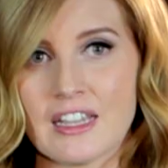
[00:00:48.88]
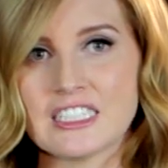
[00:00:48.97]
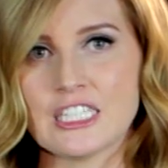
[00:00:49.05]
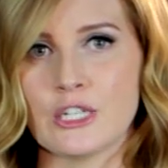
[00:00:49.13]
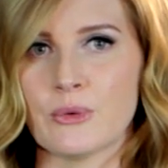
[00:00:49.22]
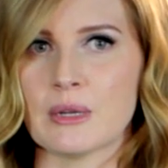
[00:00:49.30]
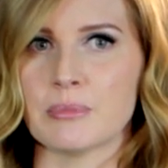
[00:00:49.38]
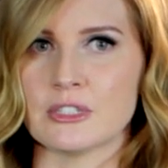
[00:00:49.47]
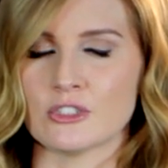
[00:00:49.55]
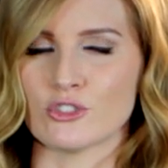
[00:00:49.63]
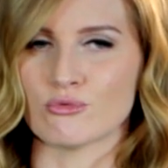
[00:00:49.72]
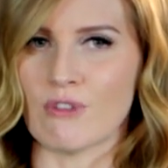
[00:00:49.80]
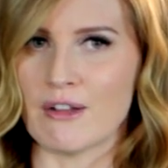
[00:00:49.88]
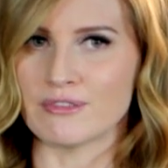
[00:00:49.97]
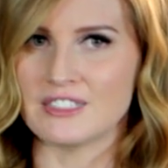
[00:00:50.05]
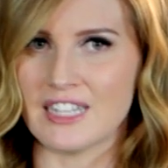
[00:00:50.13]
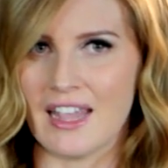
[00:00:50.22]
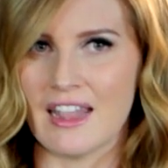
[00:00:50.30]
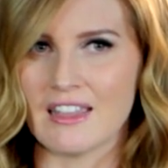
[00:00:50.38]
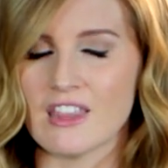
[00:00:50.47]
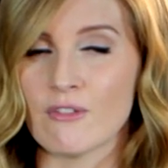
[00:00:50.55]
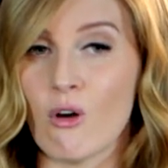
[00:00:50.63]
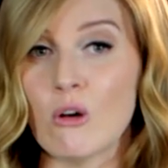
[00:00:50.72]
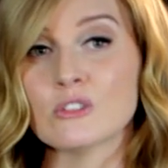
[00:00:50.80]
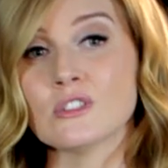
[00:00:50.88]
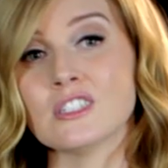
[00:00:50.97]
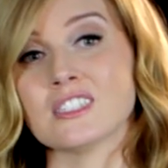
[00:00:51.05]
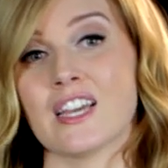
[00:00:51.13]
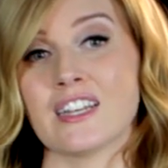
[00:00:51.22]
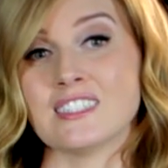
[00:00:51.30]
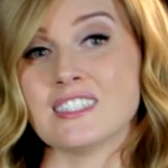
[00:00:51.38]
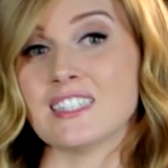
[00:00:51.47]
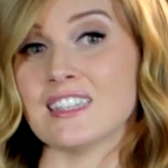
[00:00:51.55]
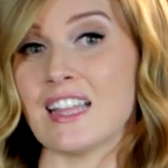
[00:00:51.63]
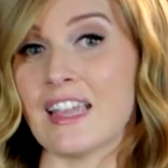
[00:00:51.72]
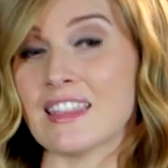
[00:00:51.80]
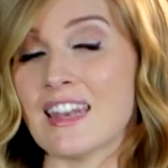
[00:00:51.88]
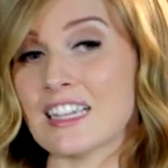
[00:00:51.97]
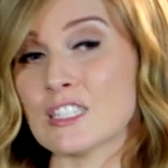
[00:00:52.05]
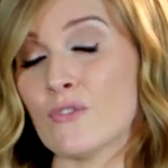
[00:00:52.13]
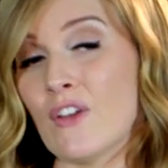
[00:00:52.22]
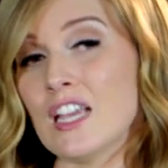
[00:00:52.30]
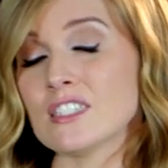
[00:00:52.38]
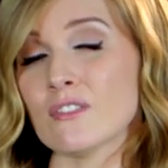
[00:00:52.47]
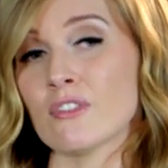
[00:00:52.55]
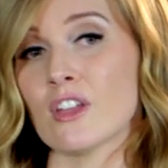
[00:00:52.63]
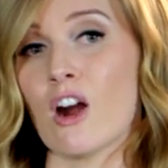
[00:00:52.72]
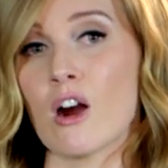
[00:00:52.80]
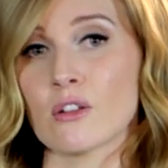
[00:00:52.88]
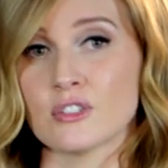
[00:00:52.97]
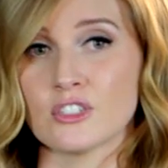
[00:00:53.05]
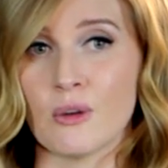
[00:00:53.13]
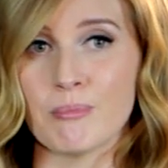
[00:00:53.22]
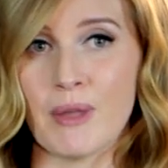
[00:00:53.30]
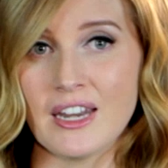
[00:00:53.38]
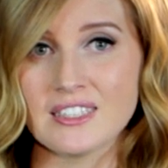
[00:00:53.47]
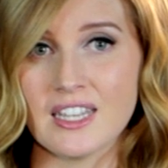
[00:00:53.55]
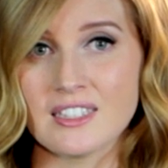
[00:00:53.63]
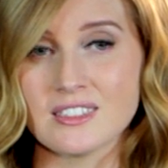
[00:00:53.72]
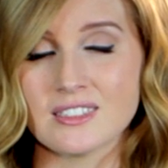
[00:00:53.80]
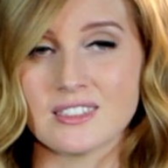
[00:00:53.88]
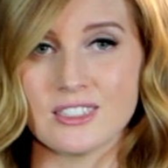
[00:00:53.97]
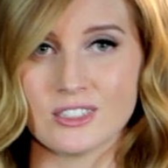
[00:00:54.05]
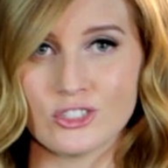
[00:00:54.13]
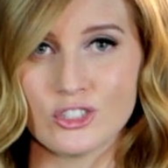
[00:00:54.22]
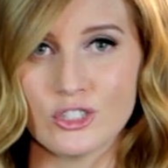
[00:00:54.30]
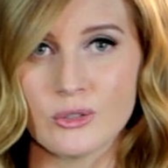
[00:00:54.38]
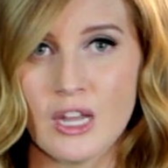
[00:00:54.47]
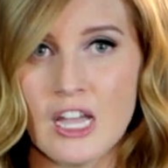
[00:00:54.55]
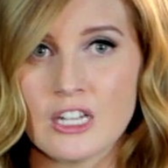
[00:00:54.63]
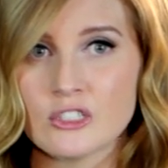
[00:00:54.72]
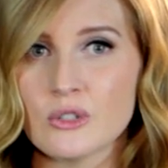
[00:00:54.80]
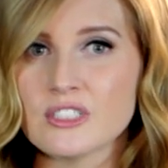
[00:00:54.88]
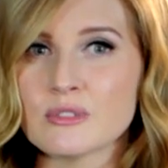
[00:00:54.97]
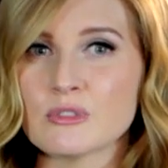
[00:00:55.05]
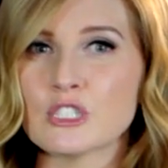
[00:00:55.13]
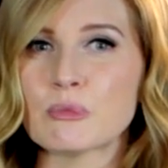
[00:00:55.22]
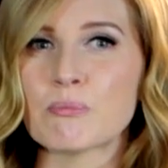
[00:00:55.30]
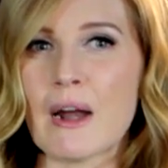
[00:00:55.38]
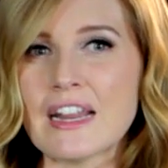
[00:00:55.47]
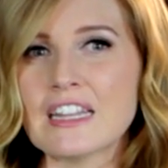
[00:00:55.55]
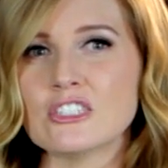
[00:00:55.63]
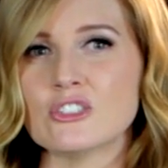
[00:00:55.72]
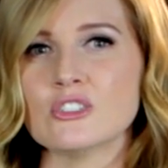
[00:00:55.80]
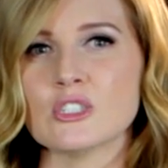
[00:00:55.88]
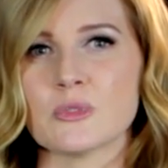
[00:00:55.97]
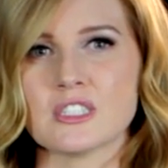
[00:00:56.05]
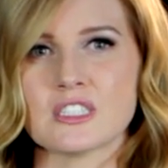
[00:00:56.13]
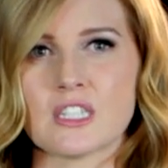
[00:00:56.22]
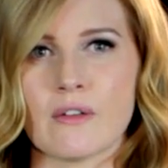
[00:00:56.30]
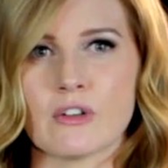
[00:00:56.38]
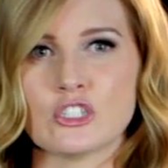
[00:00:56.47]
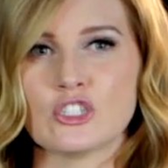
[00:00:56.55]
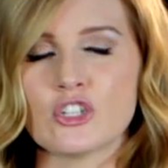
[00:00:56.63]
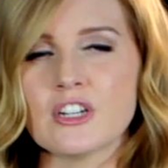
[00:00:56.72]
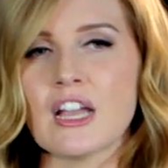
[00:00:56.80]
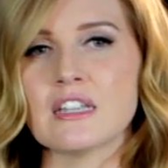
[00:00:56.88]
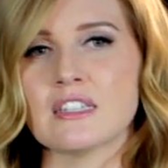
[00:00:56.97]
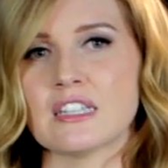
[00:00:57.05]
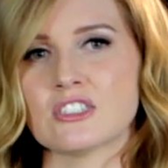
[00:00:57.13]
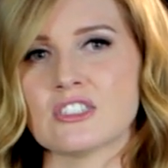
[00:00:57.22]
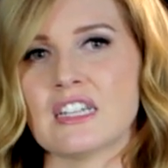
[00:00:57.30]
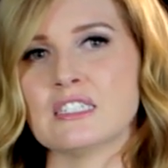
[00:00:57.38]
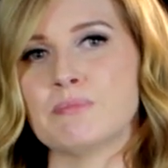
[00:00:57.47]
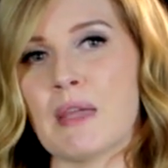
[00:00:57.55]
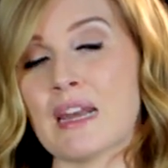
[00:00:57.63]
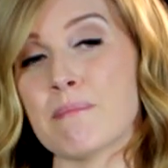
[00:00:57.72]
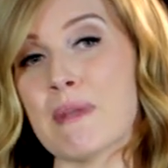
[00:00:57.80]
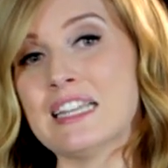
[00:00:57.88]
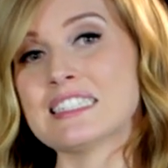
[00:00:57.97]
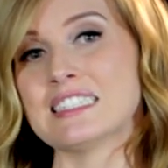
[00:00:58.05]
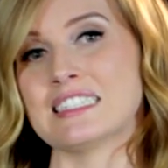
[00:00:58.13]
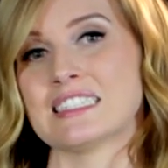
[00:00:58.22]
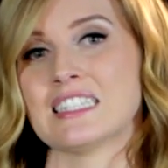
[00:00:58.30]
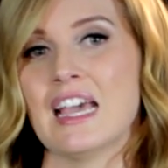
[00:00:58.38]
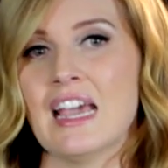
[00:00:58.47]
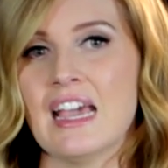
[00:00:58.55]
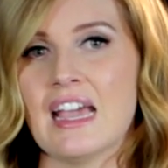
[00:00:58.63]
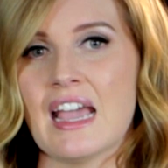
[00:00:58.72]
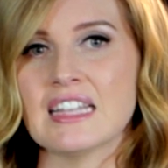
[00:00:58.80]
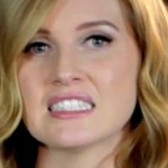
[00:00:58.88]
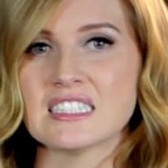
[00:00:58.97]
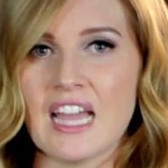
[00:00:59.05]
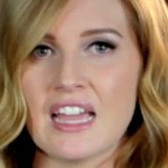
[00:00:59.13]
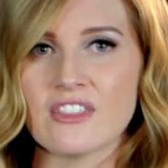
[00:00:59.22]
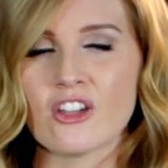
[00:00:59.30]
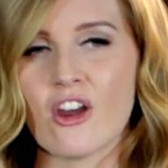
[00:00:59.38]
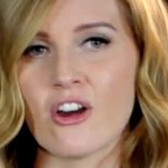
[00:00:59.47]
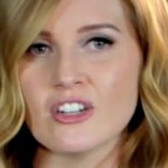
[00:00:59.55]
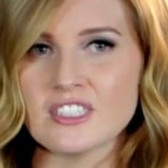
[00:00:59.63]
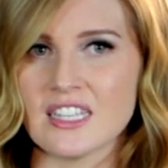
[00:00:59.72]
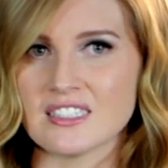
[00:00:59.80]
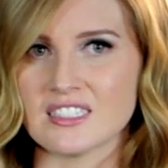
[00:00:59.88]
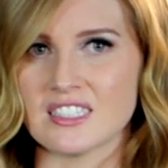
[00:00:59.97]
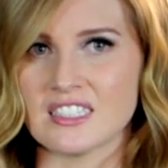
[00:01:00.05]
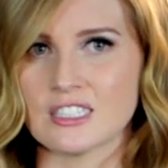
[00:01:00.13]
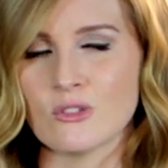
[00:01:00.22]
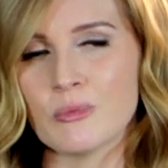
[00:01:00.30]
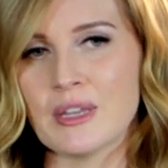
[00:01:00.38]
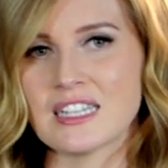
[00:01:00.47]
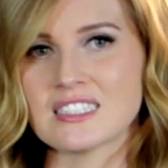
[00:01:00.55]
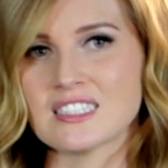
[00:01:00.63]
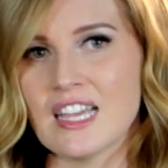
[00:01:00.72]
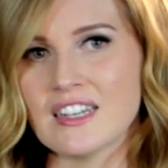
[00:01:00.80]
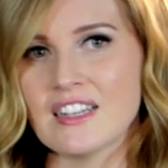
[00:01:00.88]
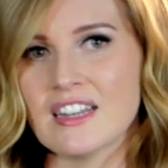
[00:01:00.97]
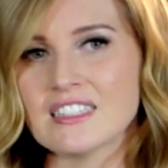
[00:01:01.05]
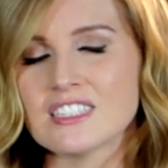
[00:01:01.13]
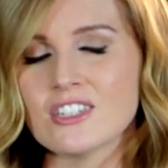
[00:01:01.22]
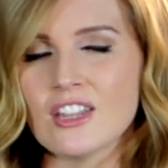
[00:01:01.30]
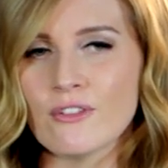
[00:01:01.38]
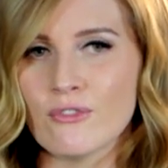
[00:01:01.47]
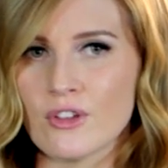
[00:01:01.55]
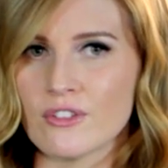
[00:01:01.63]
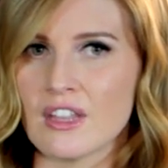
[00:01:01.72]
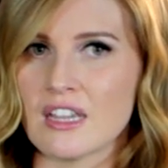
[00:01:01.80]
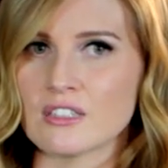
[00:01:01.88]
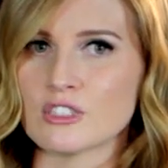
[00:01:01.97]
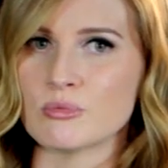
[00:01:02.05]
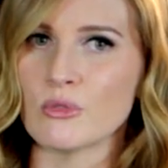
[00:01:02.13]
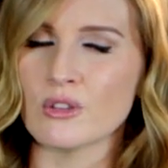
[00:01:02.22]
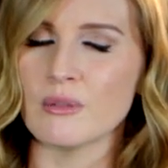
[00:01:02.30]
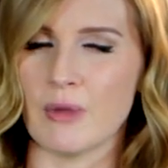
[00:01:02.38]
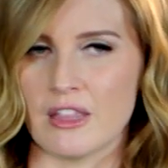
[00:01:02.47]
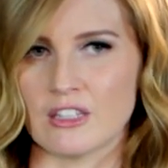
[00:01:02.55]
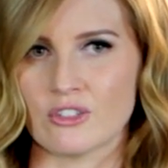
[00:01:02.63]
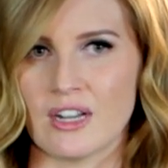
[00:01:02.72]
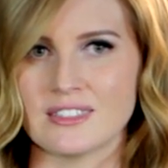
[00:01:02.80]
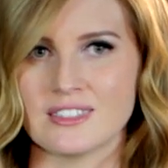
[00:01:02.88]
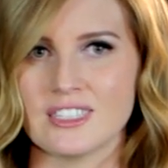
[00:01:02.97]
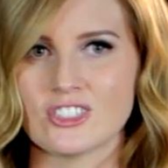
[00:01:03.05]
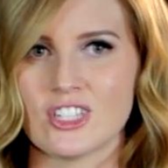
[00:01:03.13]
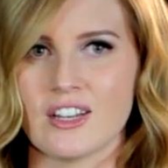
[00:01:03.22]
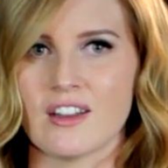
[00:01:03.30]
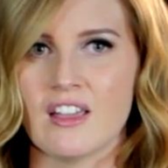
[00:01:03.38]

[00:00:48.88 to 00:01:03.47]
Continuing Blizzard's rough day, they've also decided to delay the next phase of their Hearthstone beta test, Season 2, due to some sprite issues that were discovered during yesterday's beta maintenance. Instead, the current test season will be extended until they feel they can smoothly make the transition.